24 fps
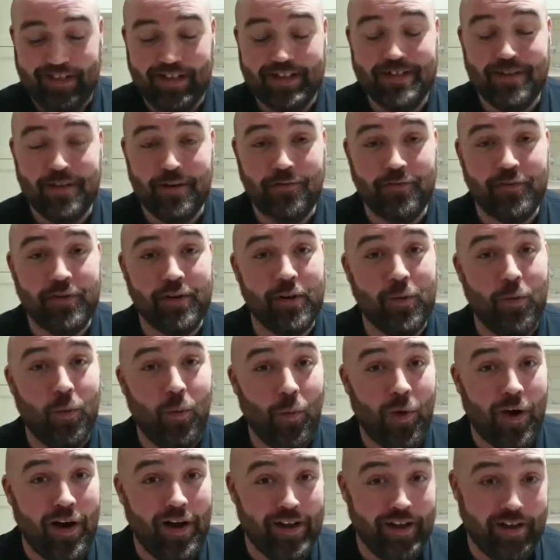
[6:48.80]
Let's hope for a
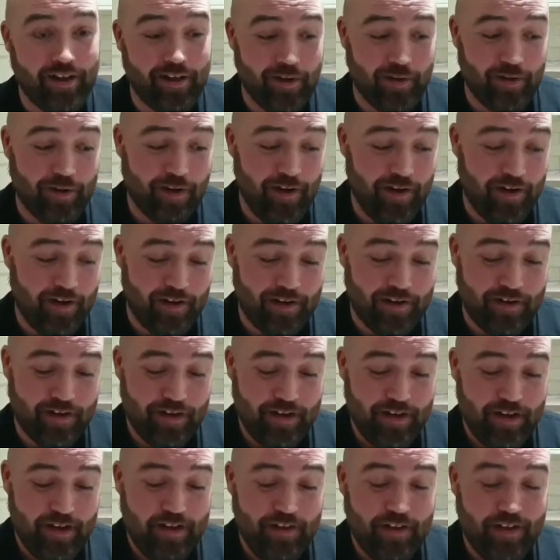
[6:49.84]
white co card.
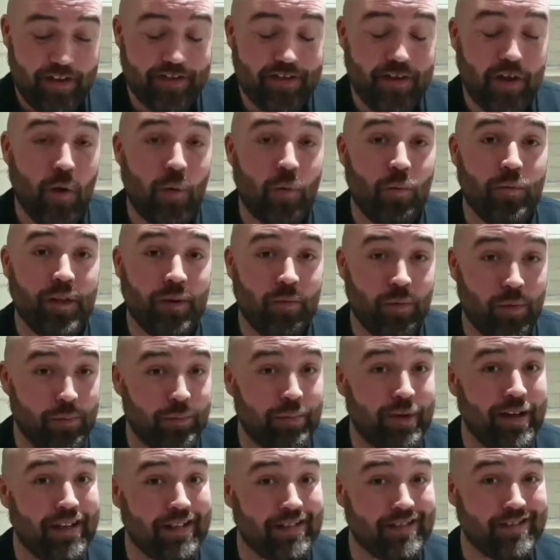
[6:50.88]
Let's hope that we
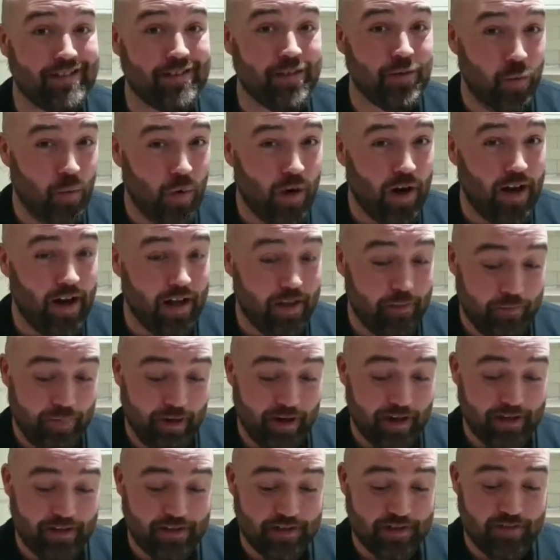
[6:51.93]
picked the right
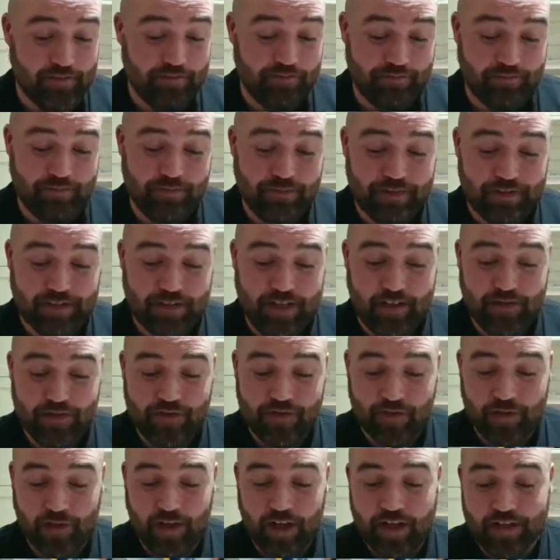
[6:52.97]
pack to
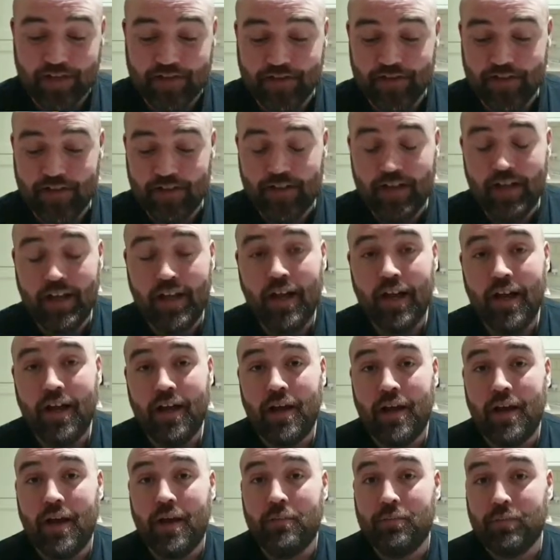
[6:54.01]
set or last
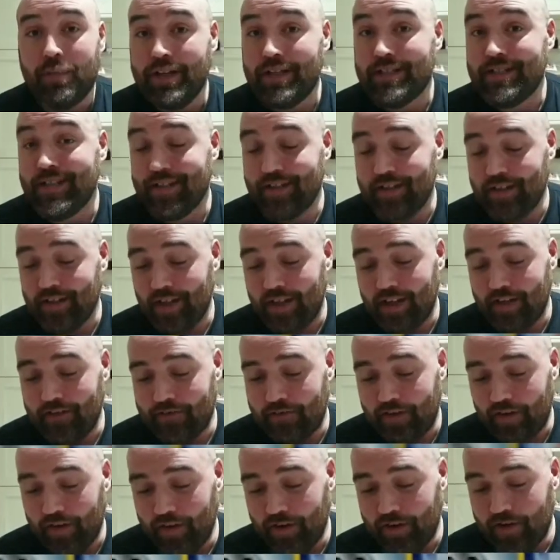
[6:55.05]
please hit the like
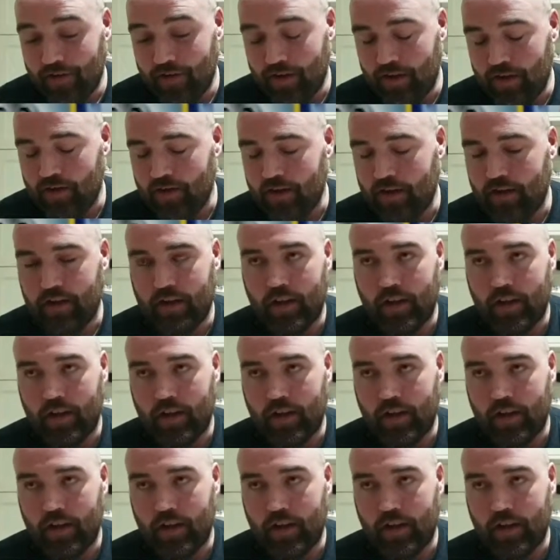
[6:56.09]
follow uh,